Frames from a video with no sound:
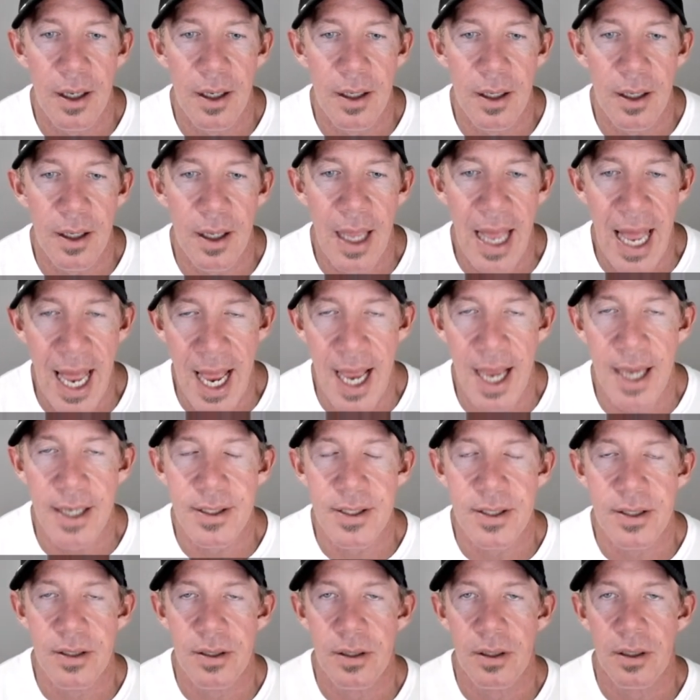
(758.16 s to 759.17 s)

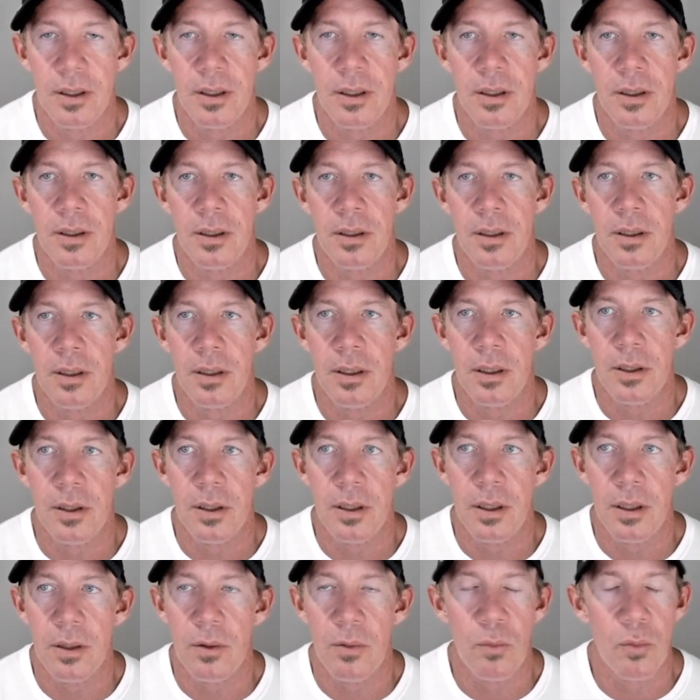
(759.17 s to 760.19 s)
has
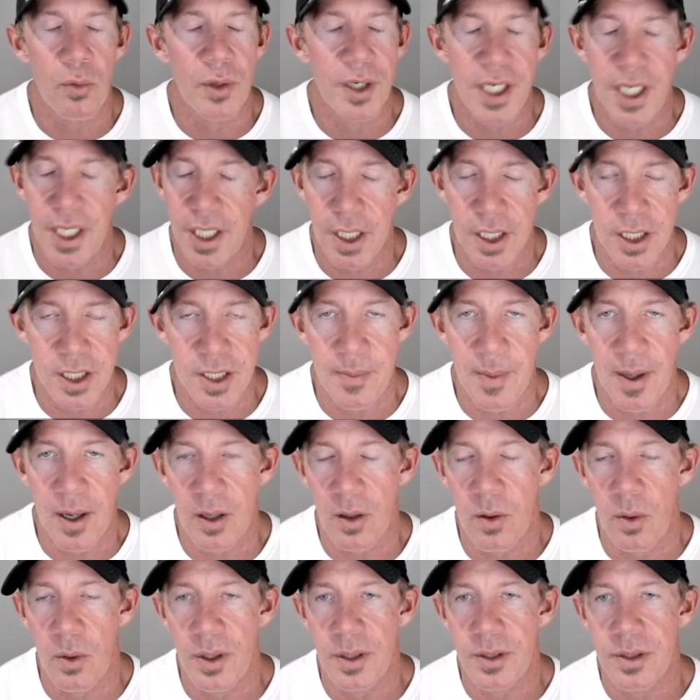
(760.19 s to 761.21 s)
a ridiculous amount of
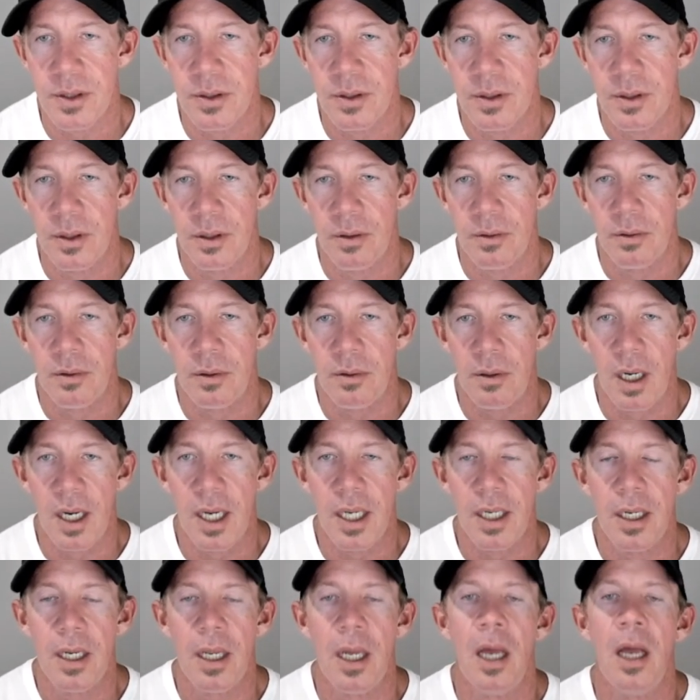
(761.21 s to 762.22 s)
coins, right?